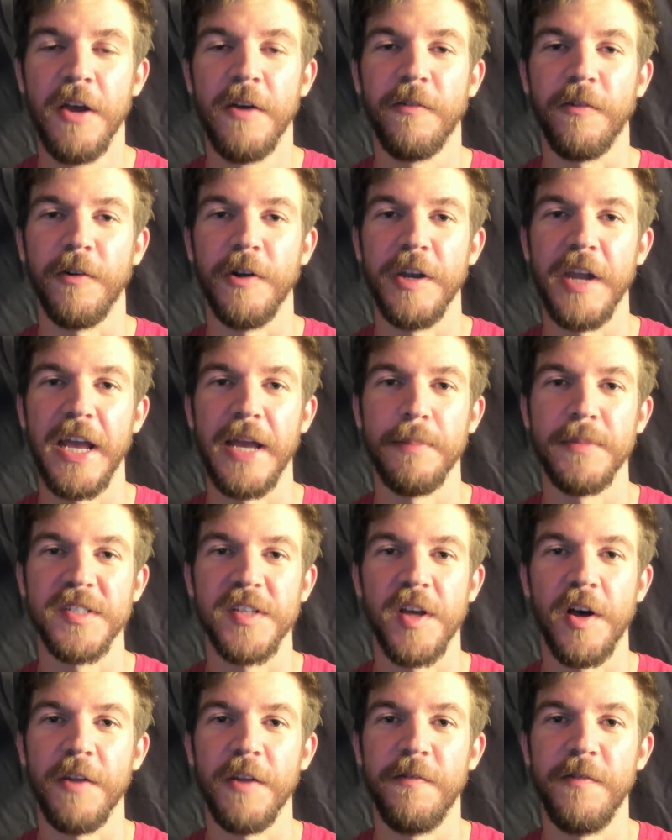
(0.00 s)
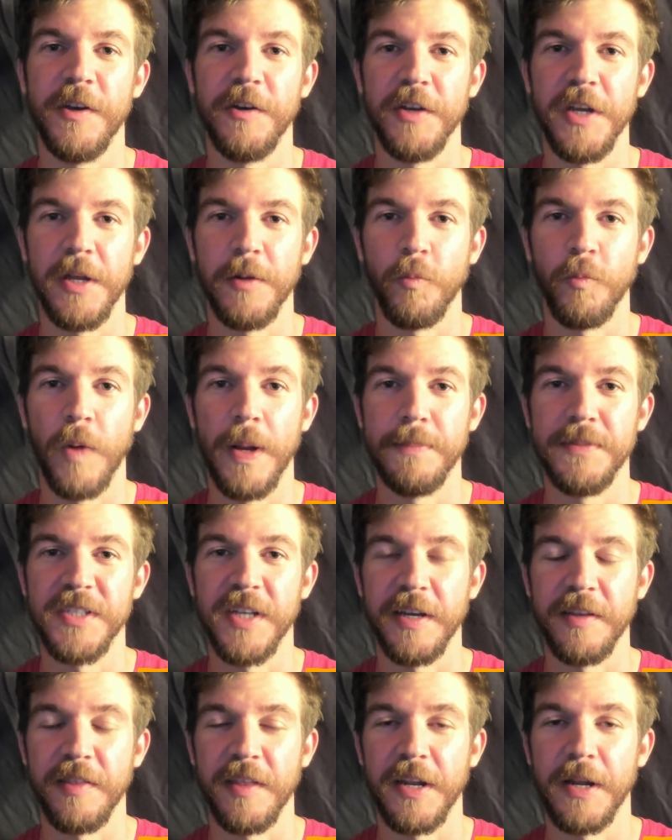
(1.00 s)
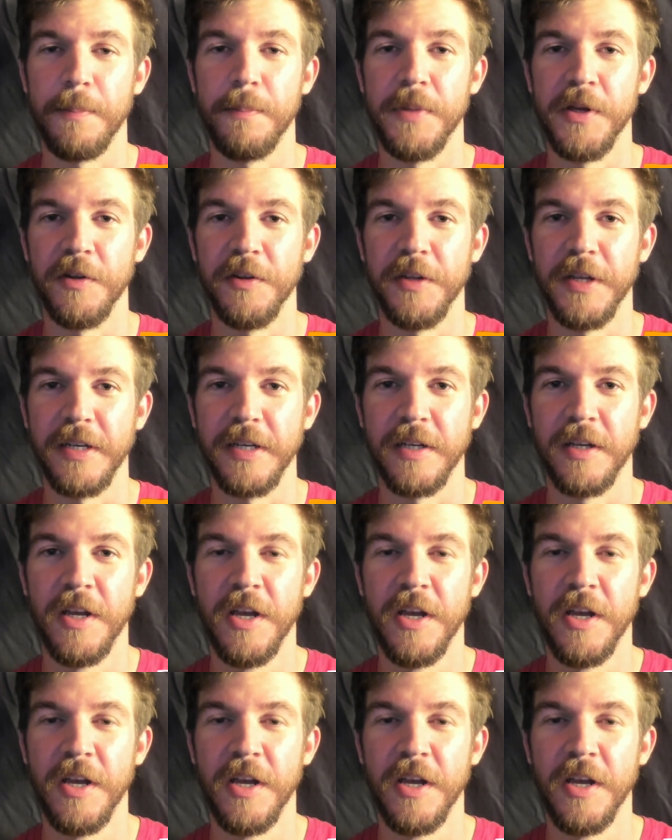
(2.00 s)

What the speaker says: for an Amazon affiliate website that I'm building.